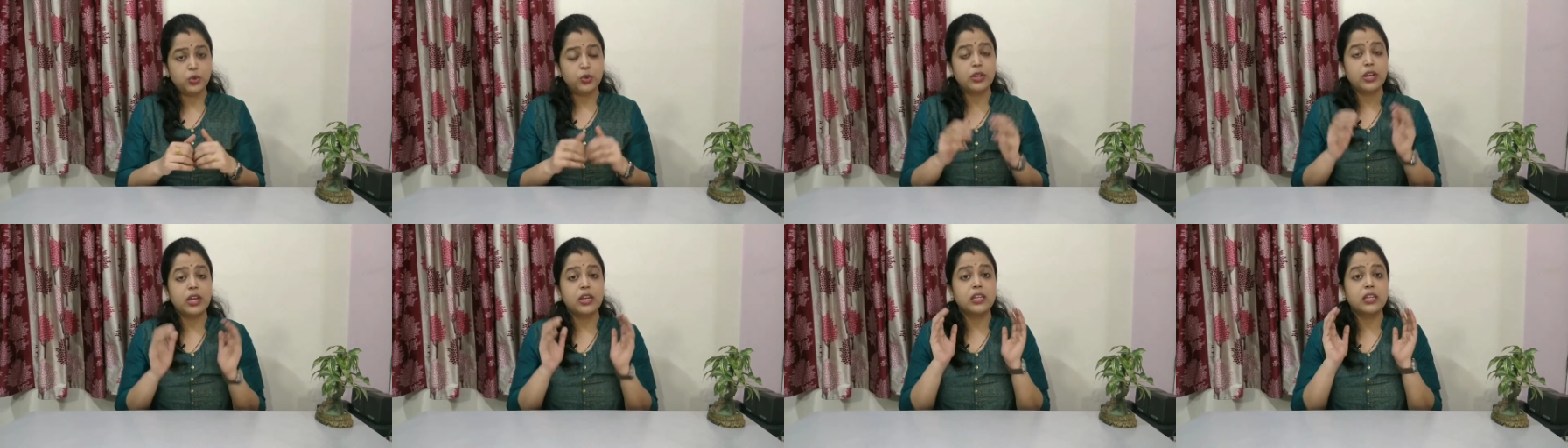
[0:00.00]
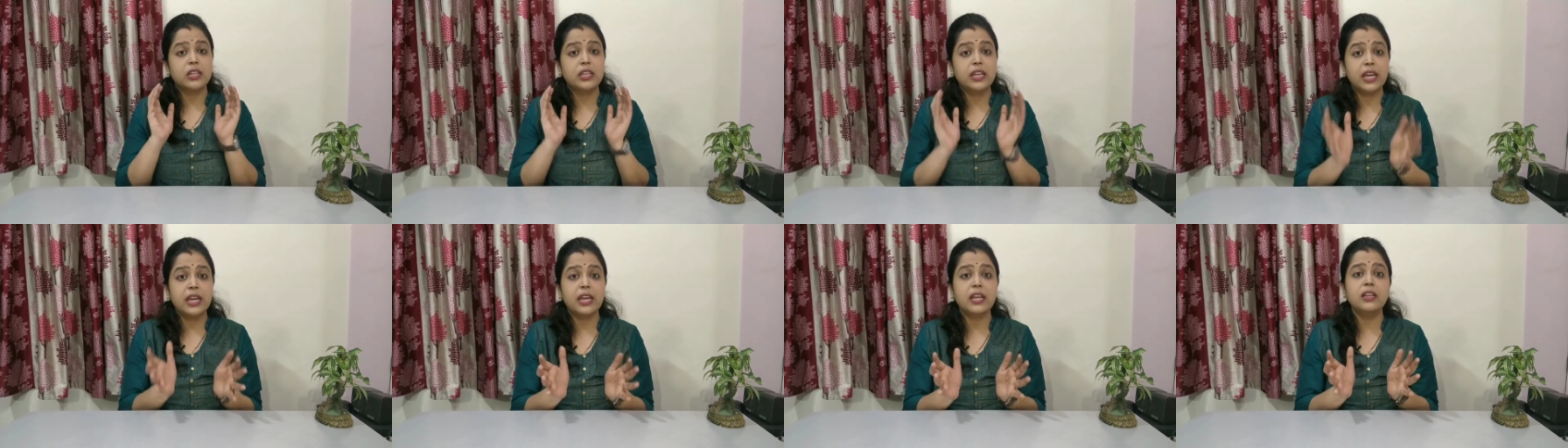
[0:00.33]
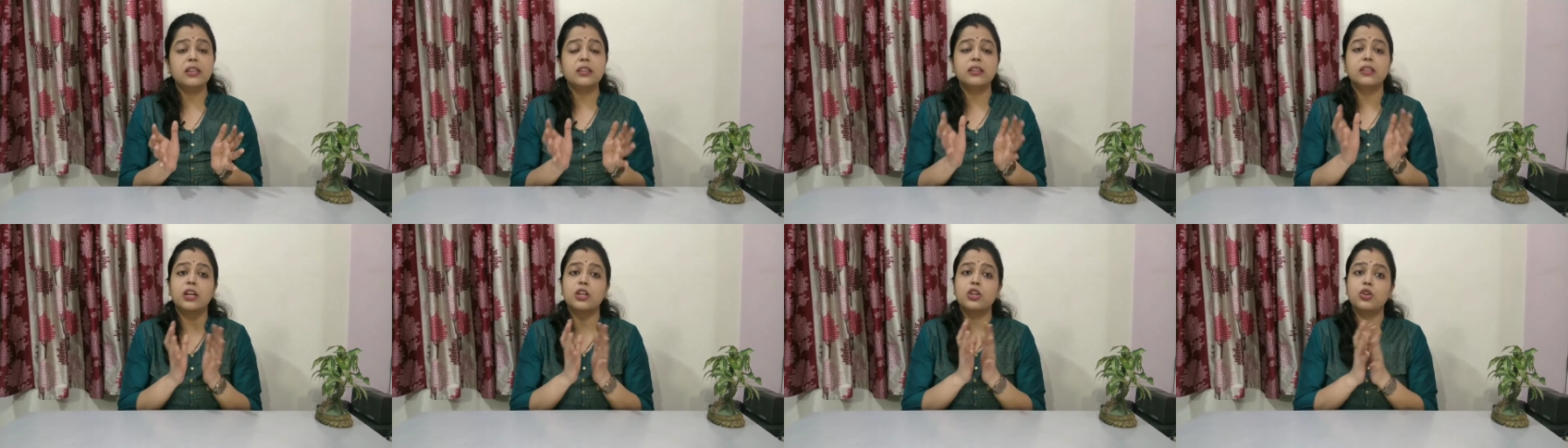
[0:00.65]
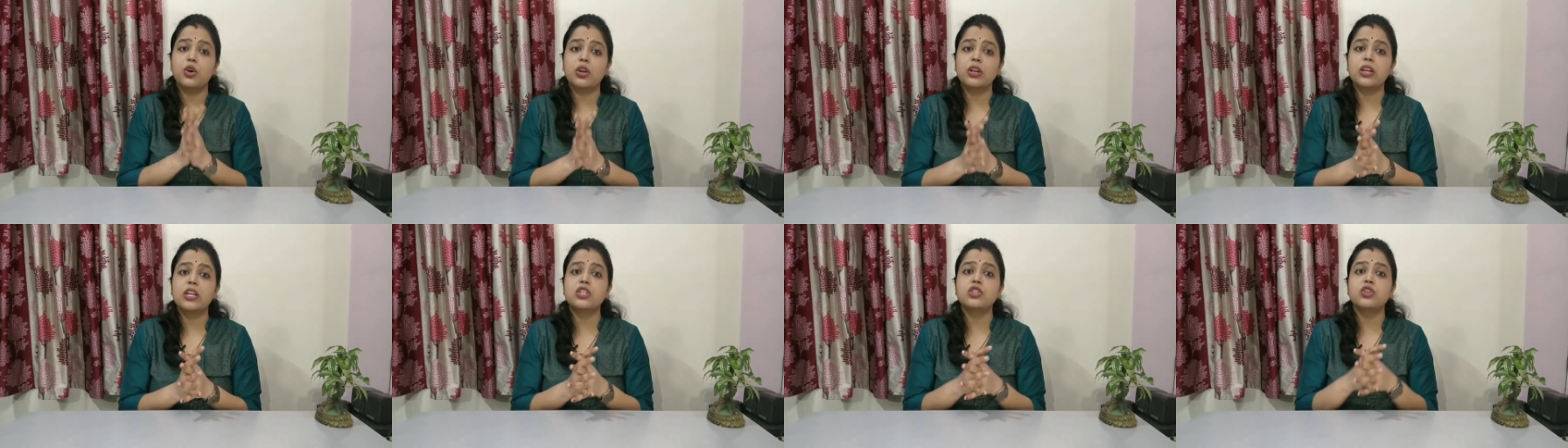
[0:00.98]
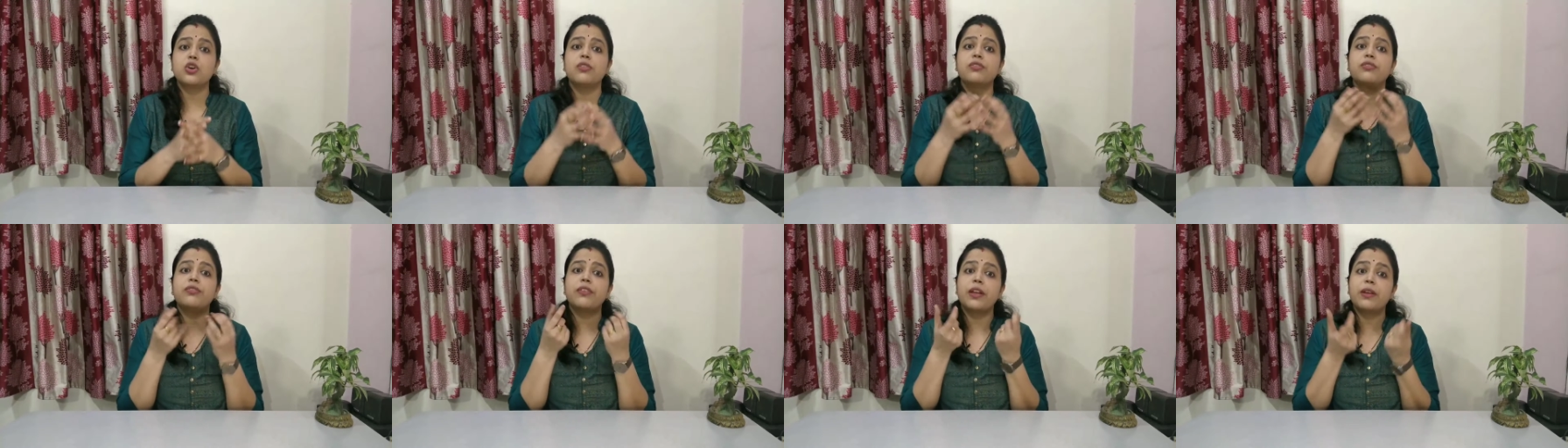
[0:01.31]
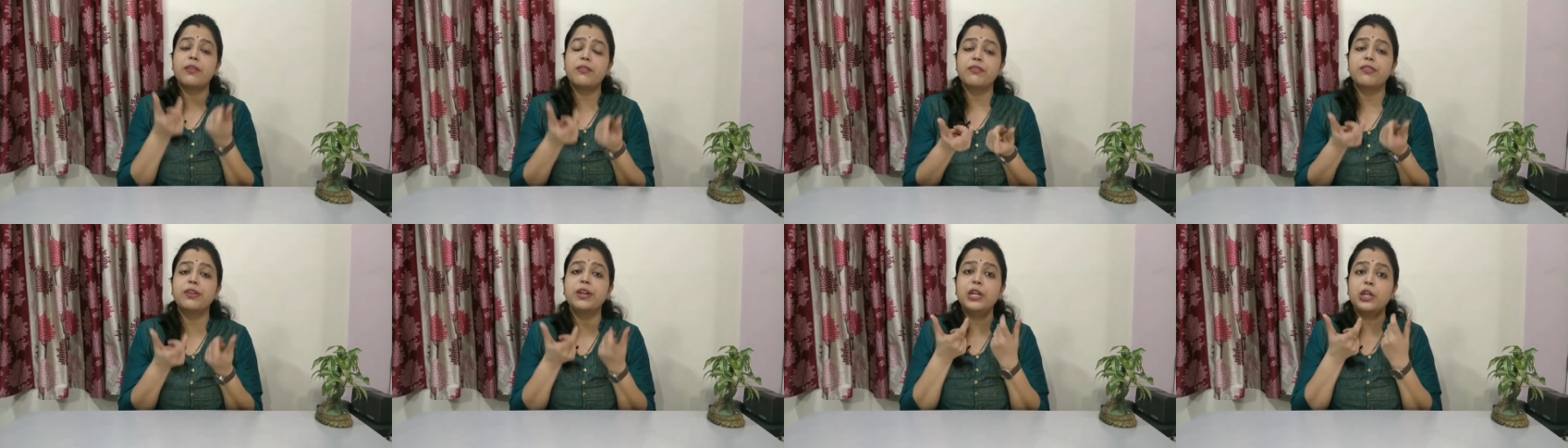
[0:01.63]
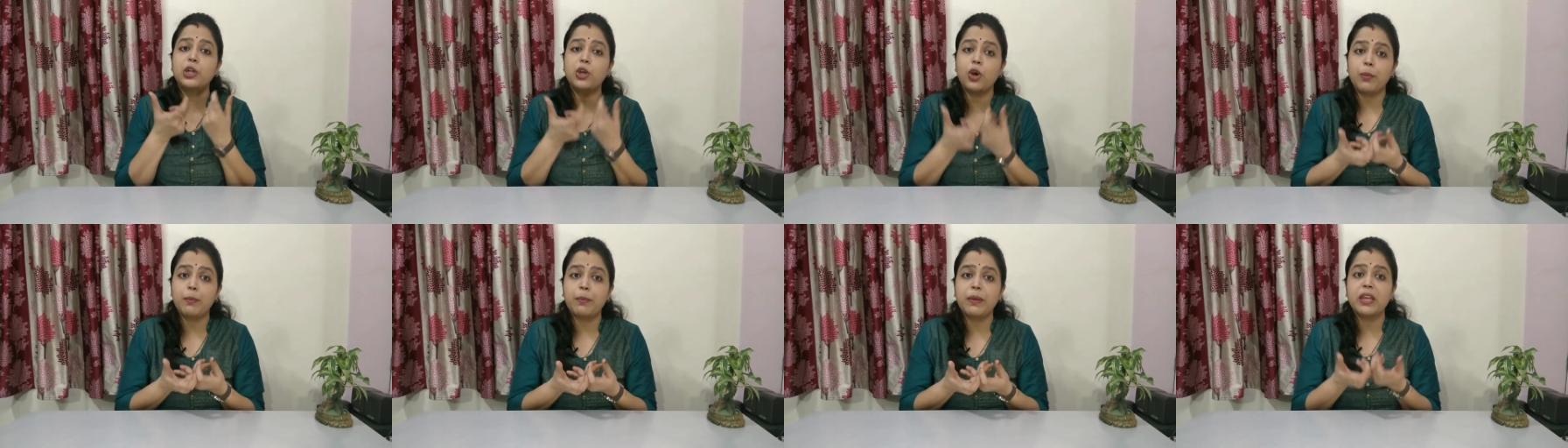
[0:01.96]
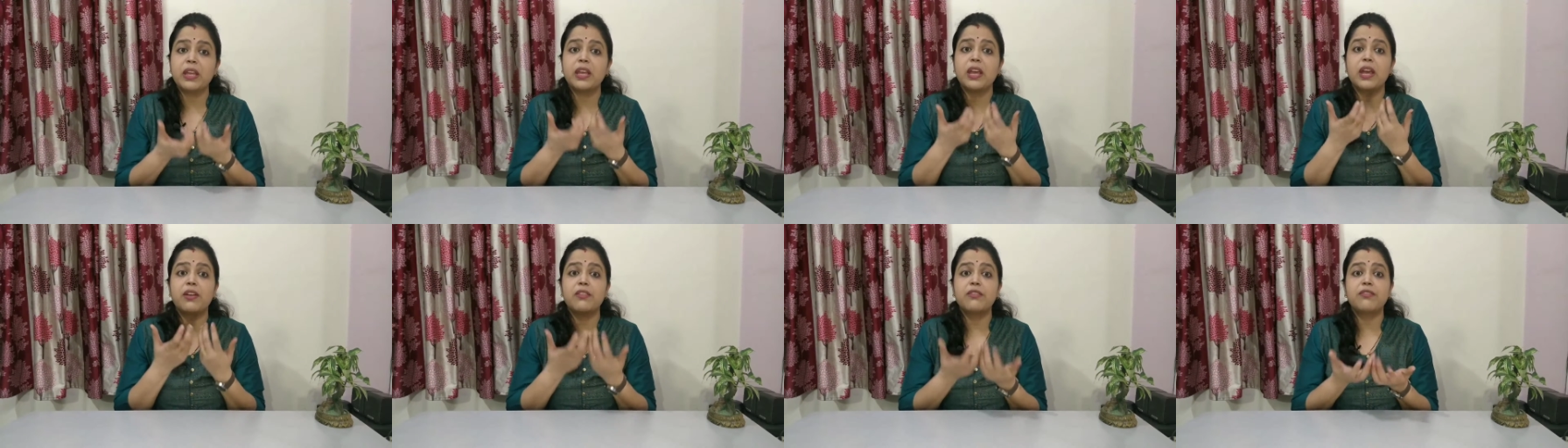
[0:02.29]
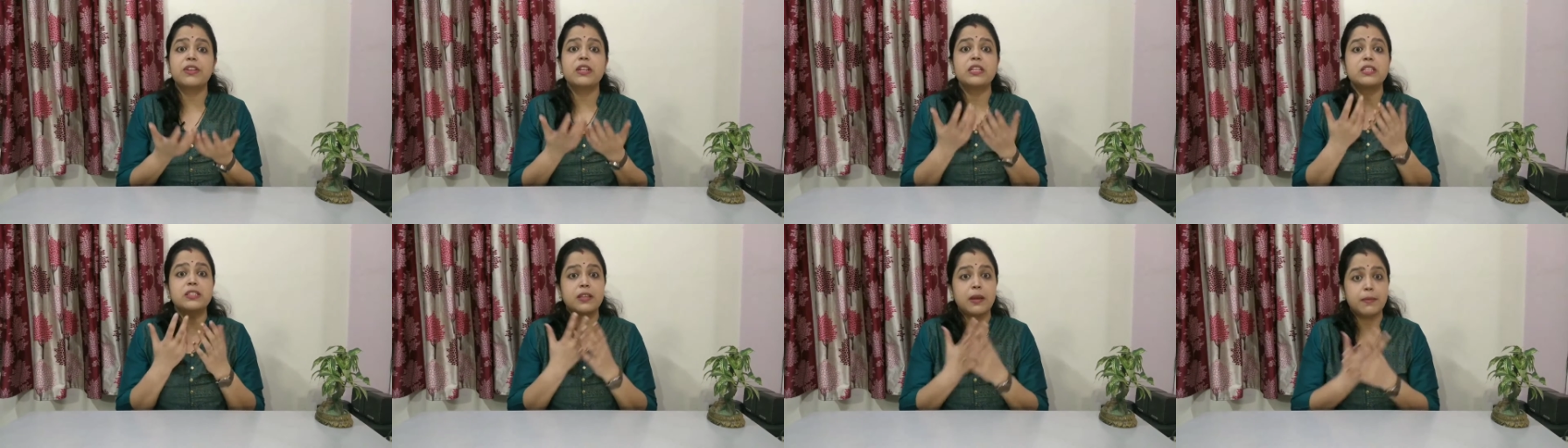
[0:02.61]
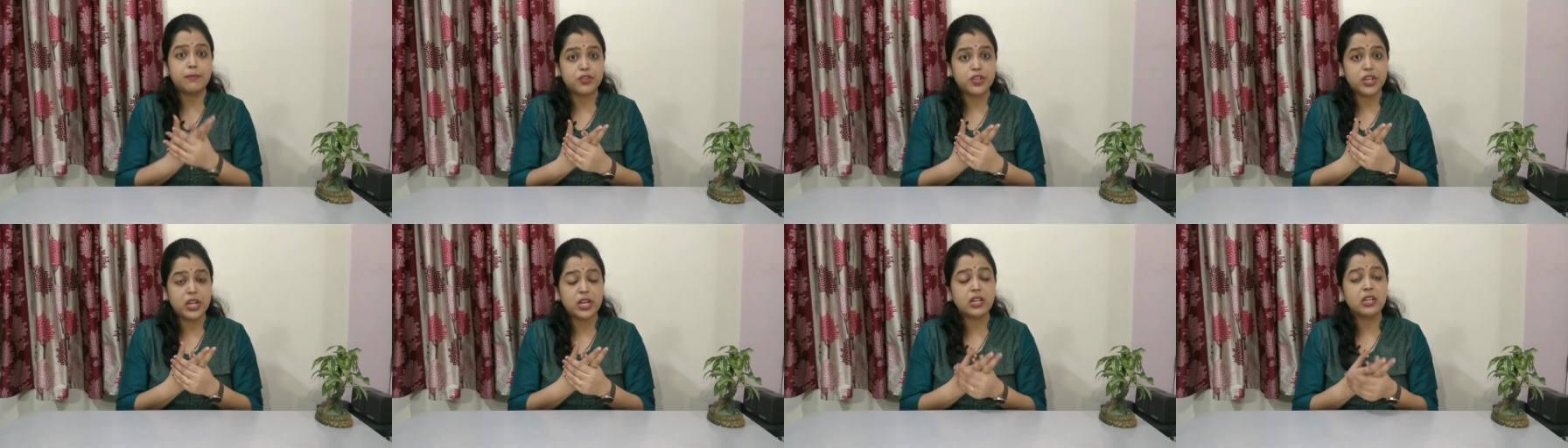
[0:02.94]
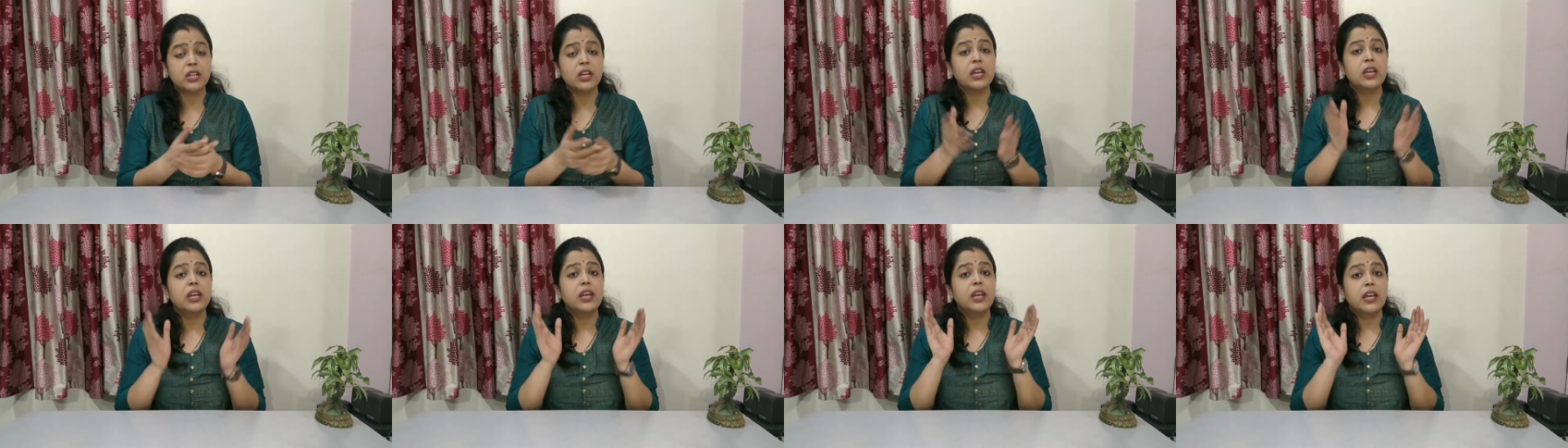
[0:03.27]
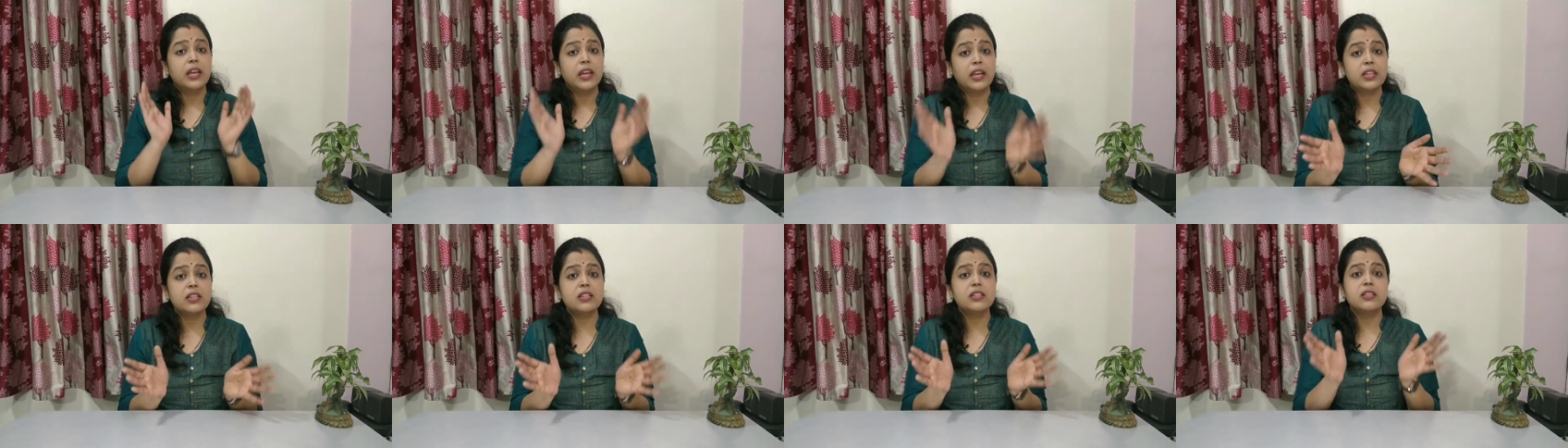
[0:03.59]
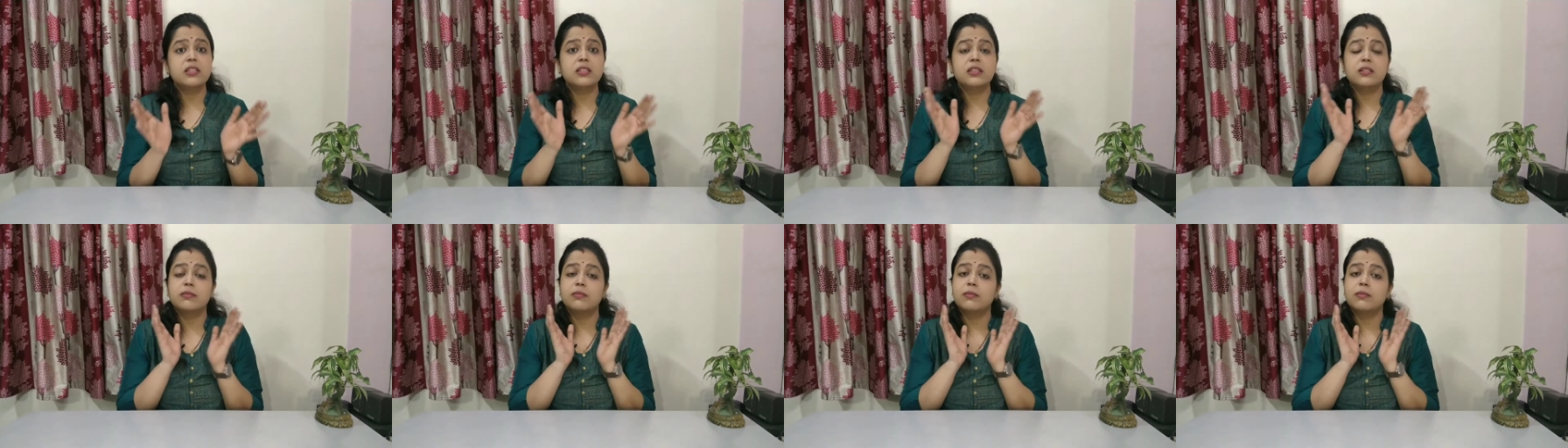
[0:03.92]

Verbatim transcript: You can gain the knowledge of every topic, every subject in